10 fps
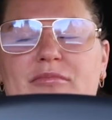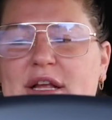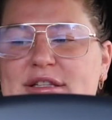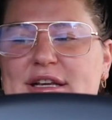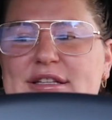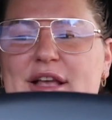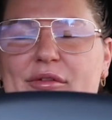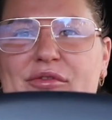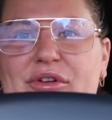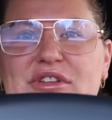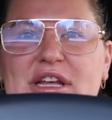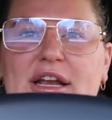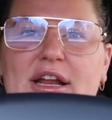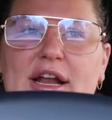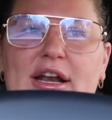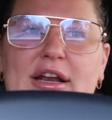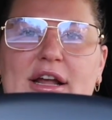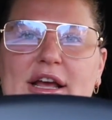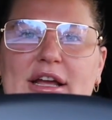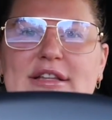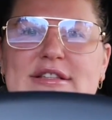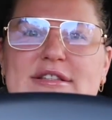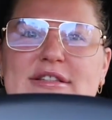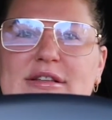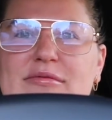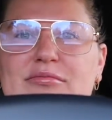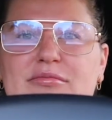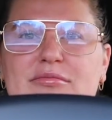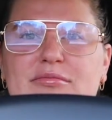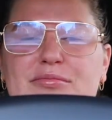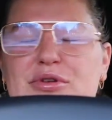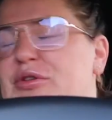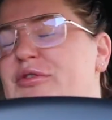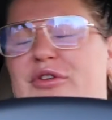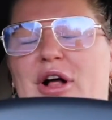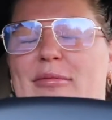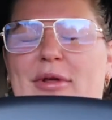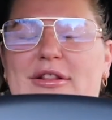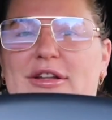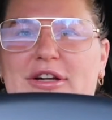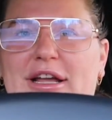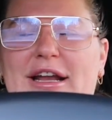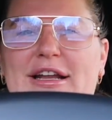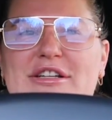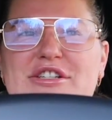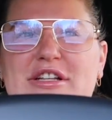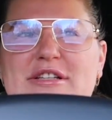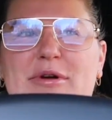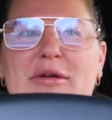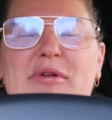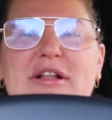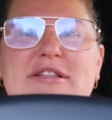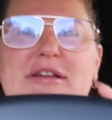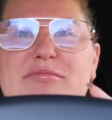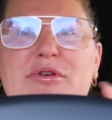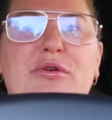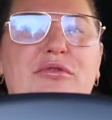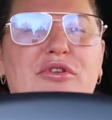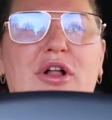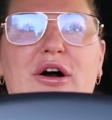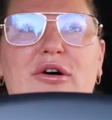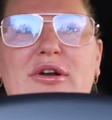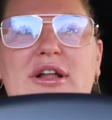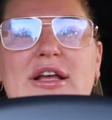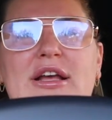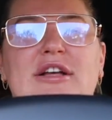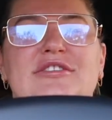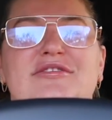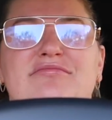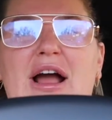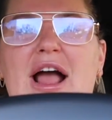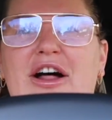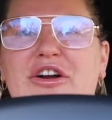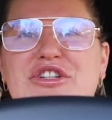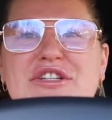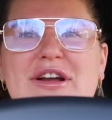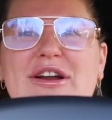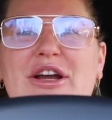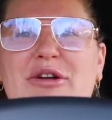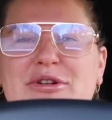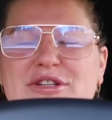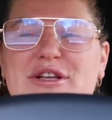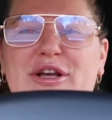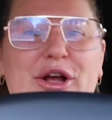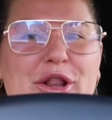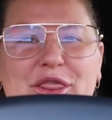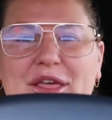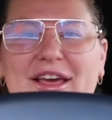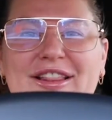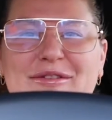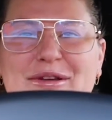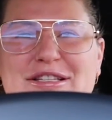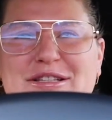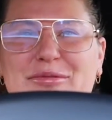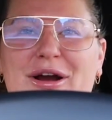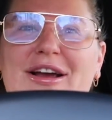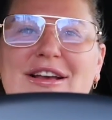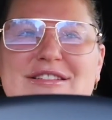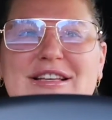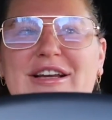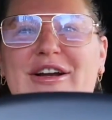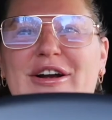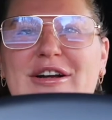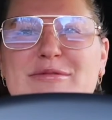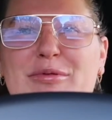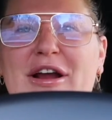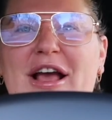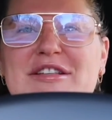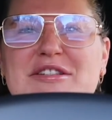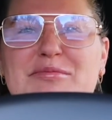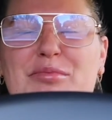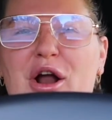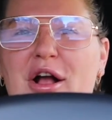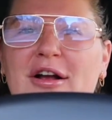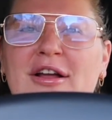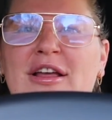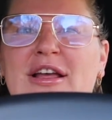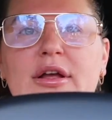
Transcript: It's like 7:15 and it's beautiful. I'm like literally ADHD this morning, but it's like beautiful out. My allergies are here, which is a good thing. That means spring is here. Spring has sprung.